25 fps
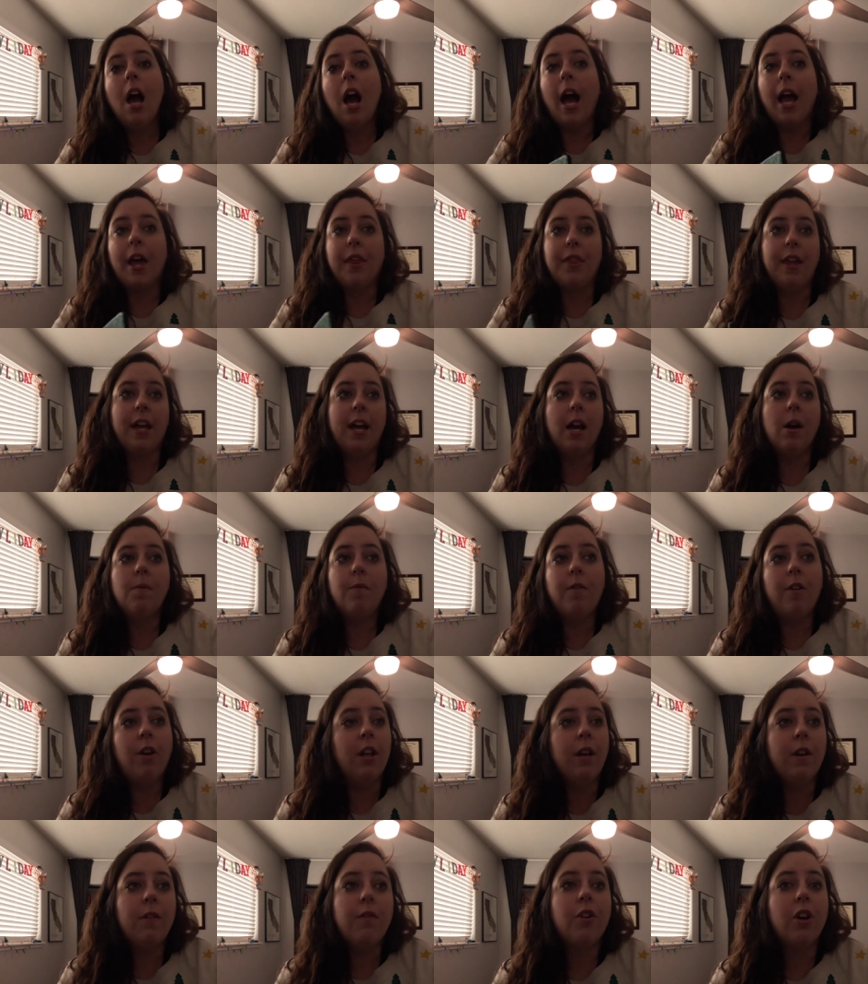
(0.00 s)
I think I'm
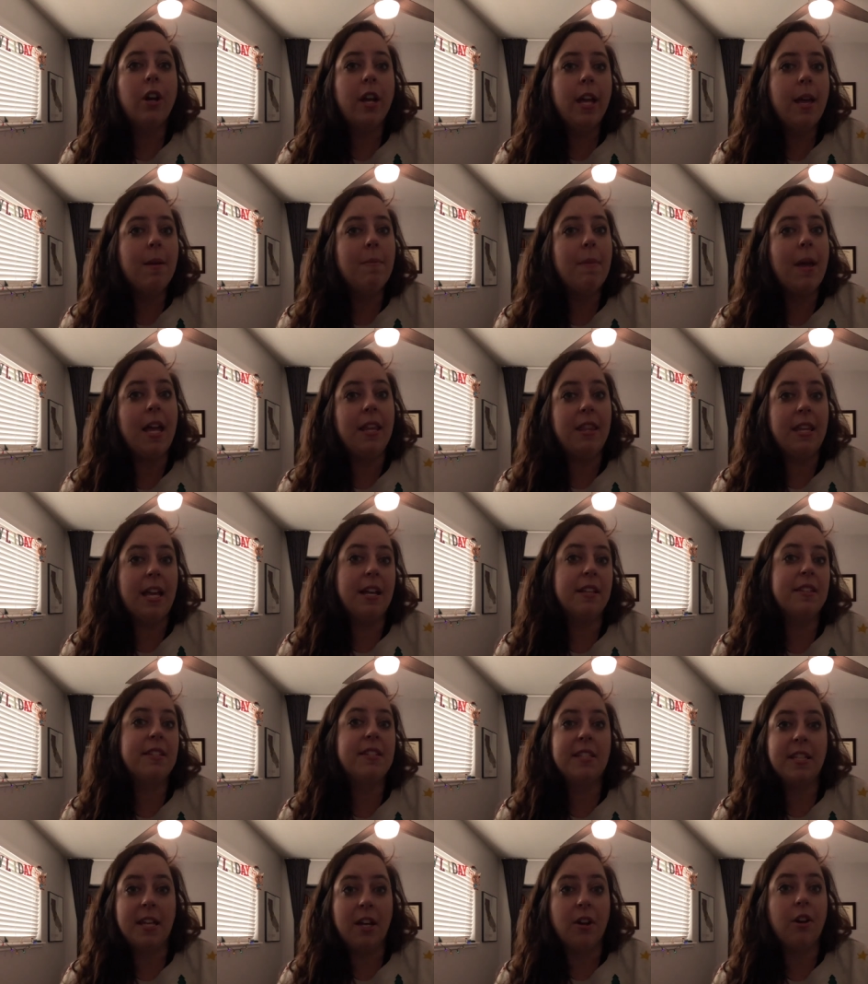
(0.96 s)
falling for him and
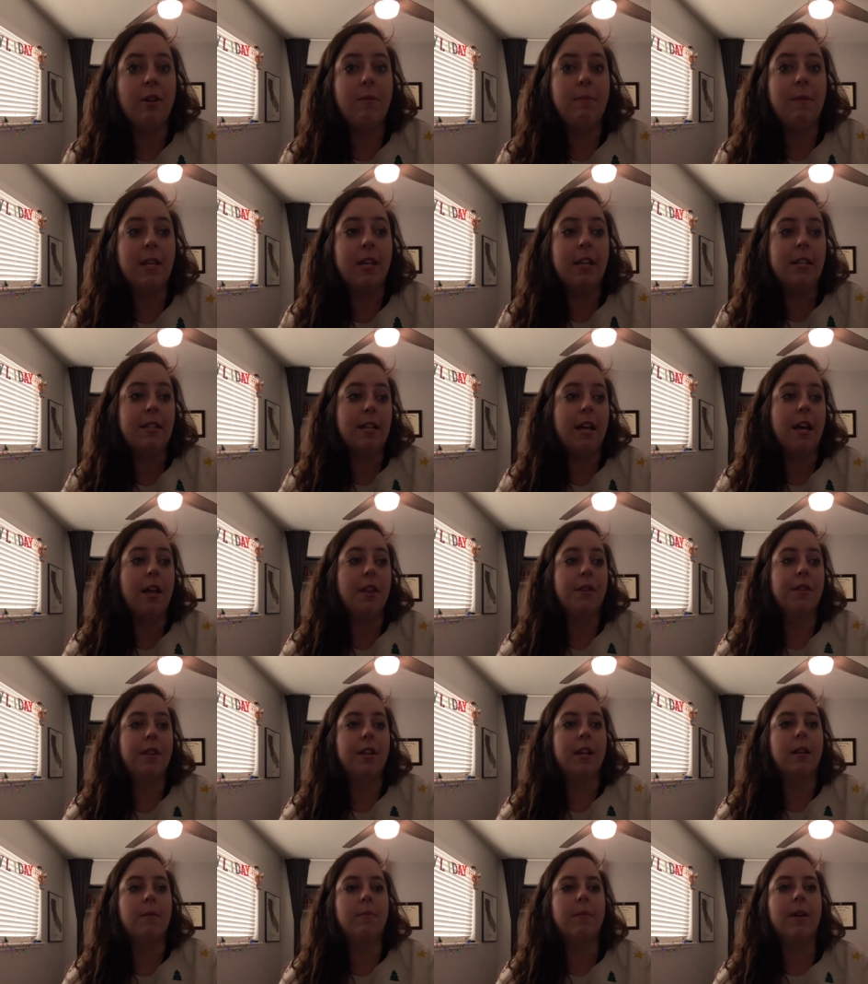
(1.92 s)
that's scaring me to
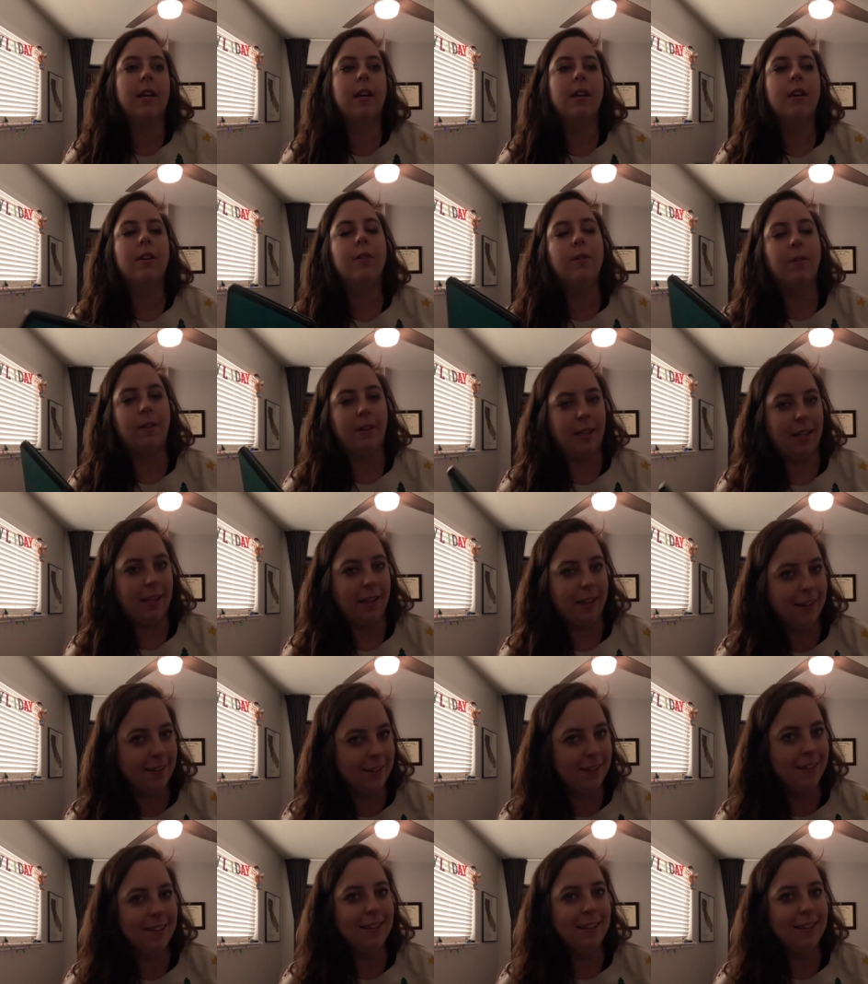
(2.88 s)
death. And I'm like, okay,